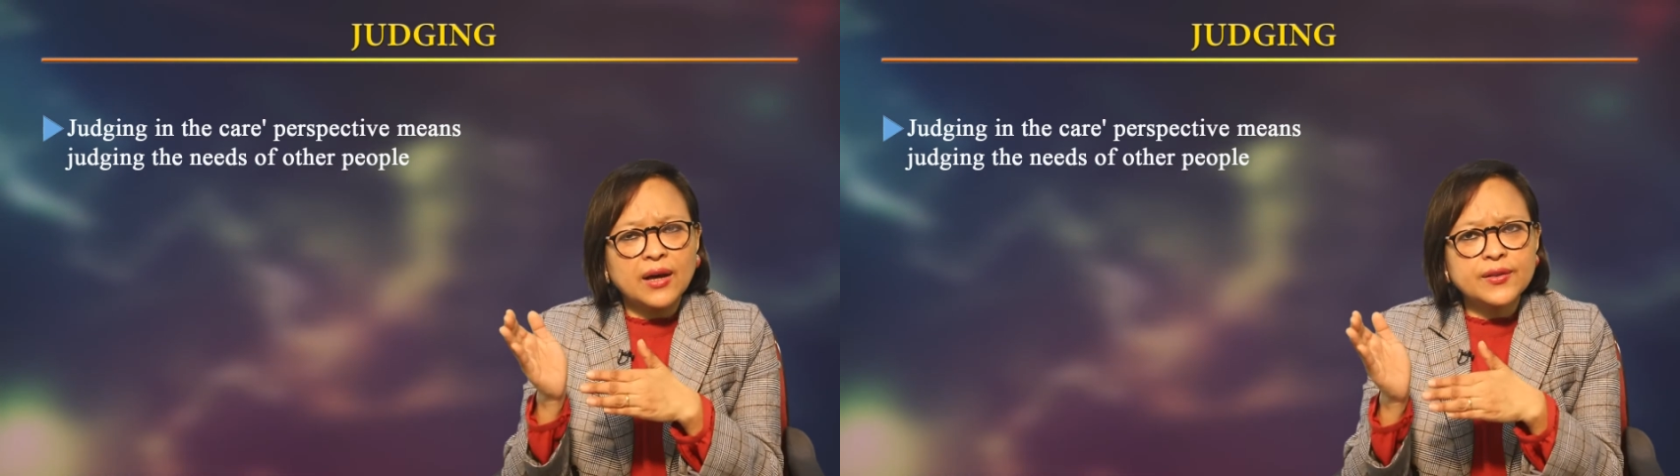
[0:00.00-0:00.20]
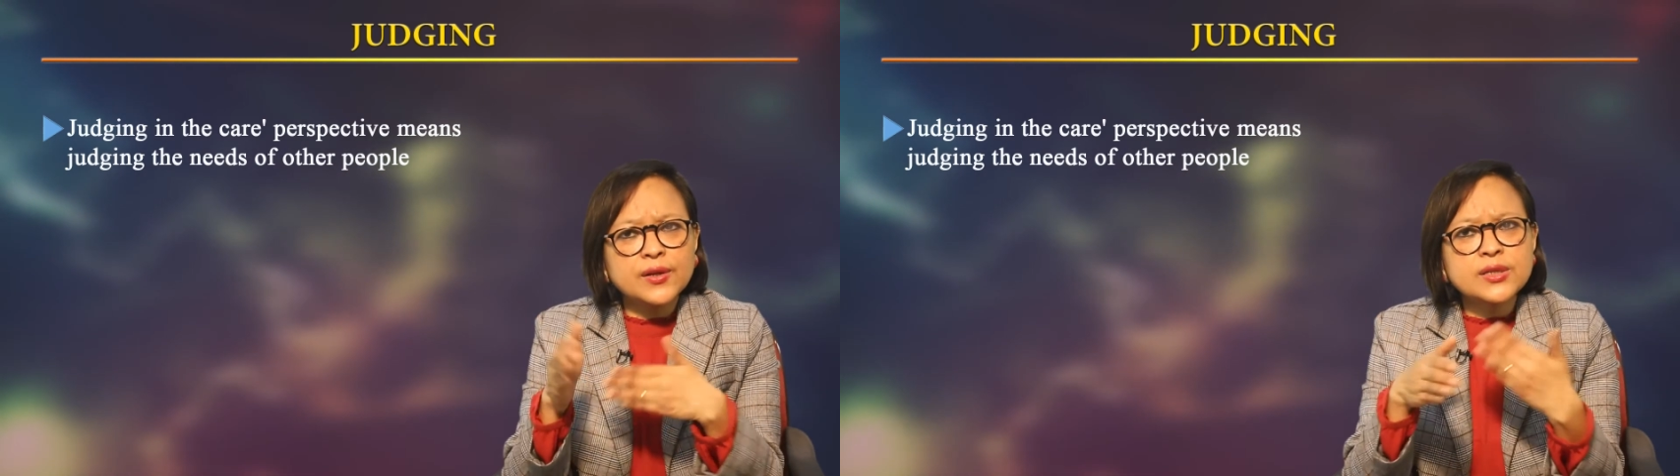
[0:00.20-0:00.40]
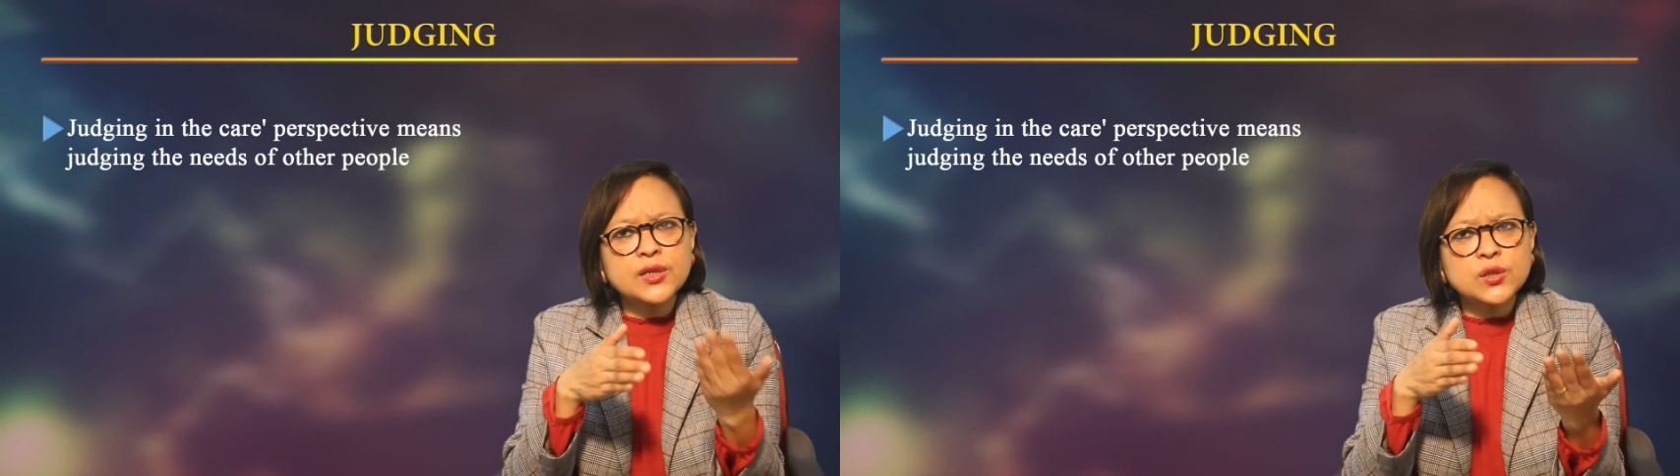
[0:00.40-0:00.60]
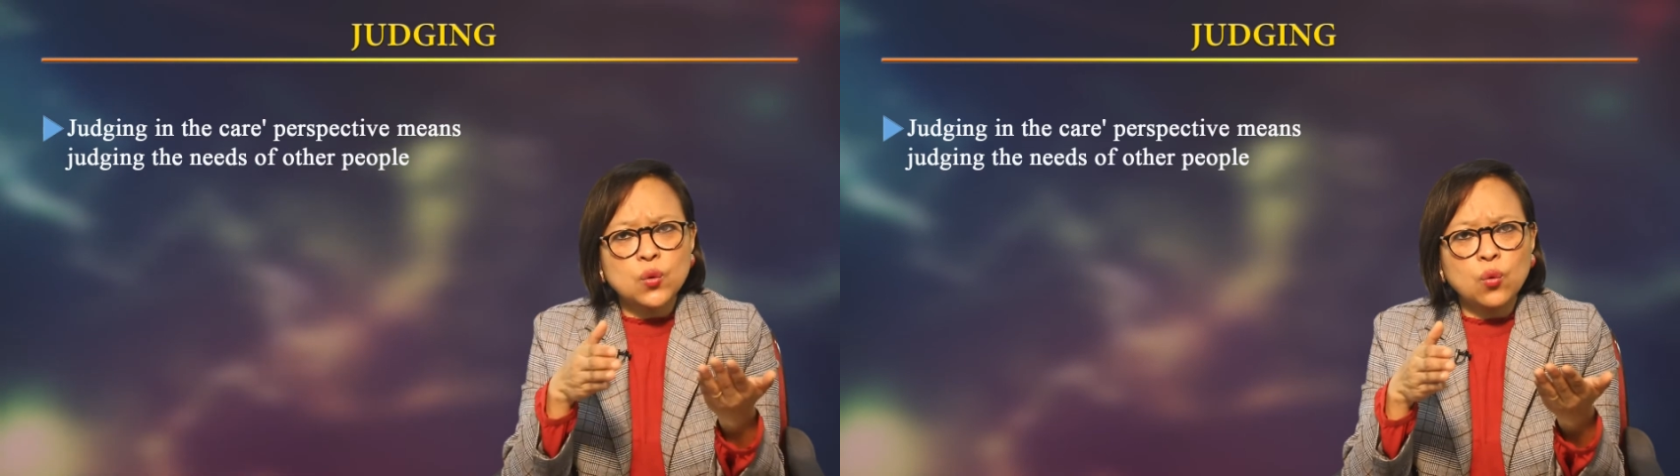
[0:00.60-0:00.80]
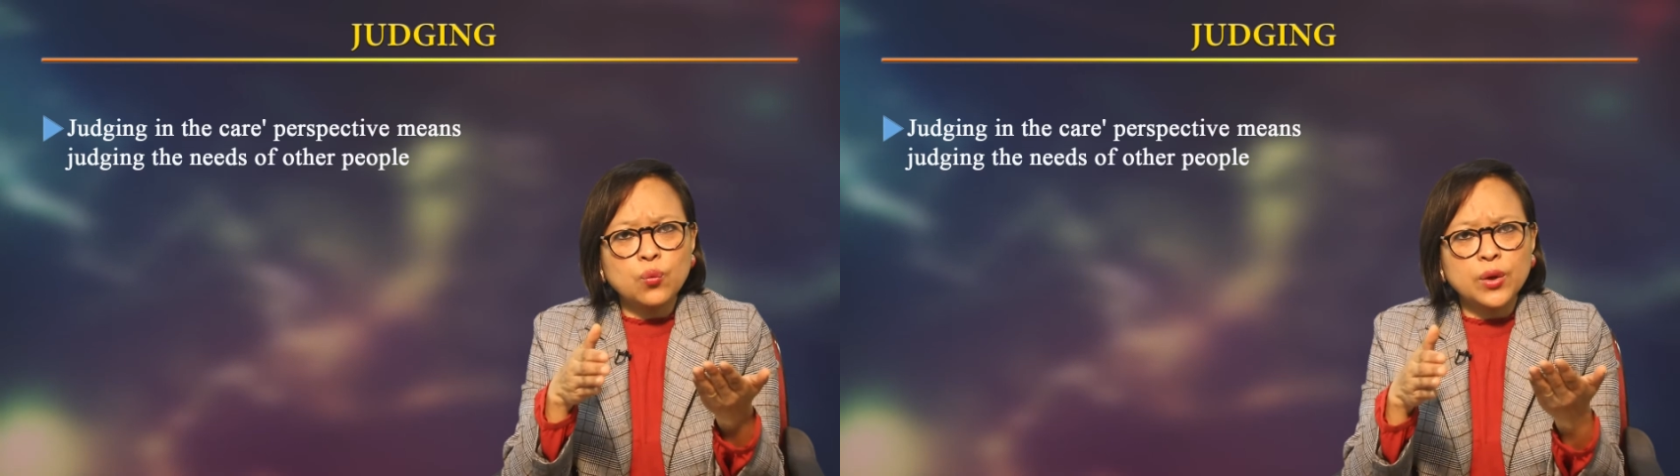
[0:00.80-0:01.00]
others, his
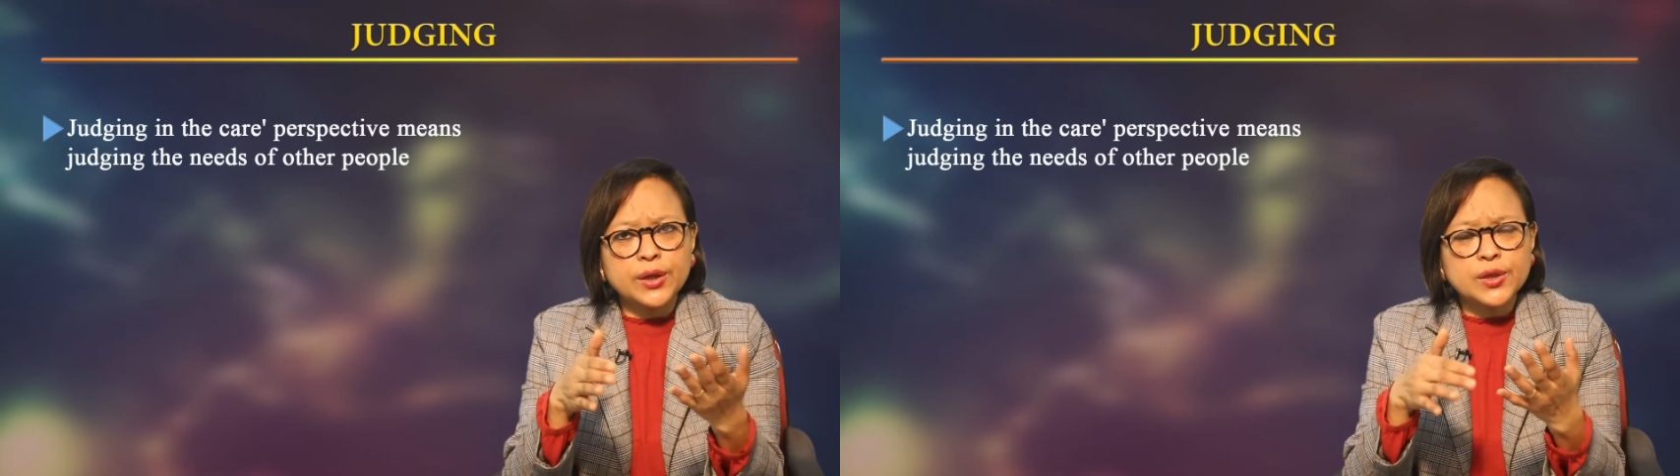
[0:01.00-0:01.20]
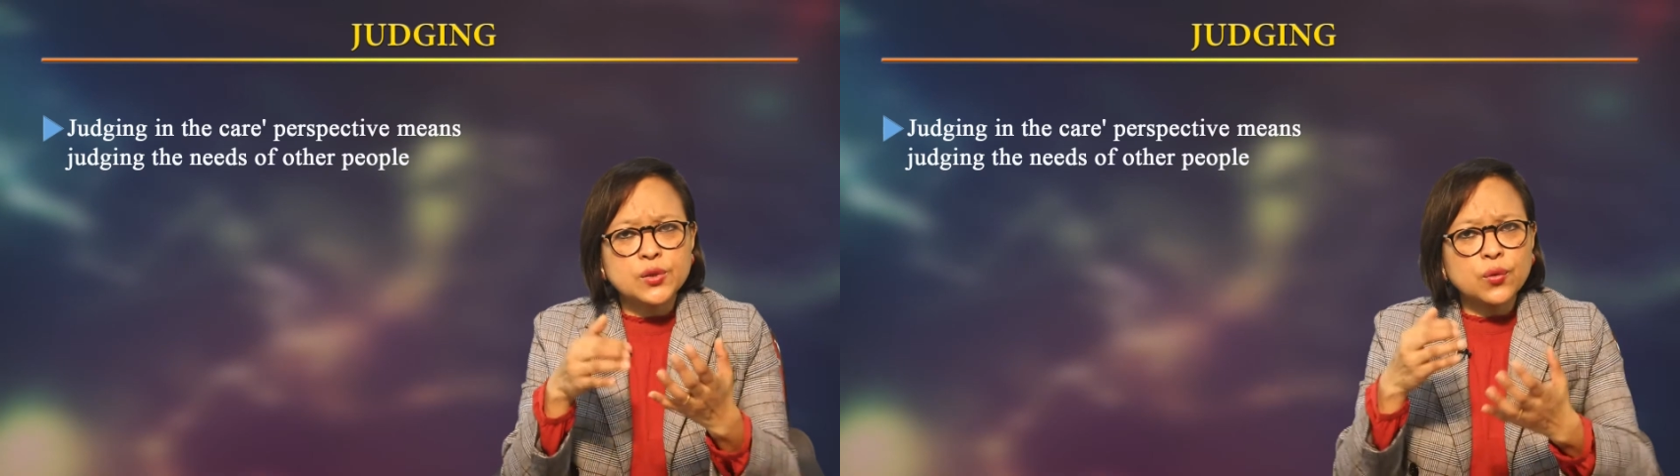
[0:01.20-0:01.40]
co-workers.